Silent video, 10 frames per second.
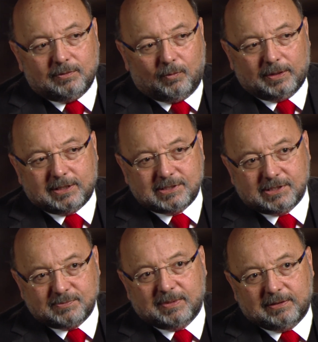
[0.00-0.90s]
What does
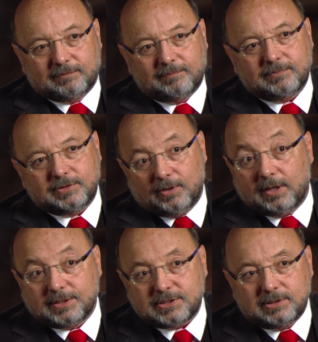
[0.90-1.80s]
this mean to
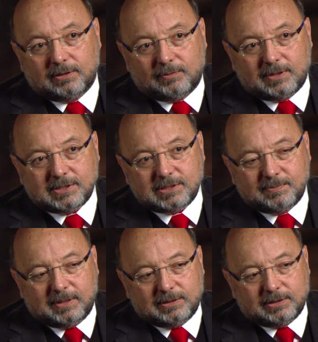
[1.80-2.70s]
us? What does this
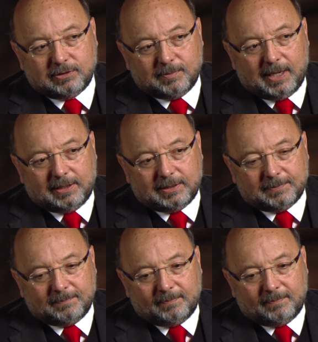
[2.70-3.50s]
mean to humanity?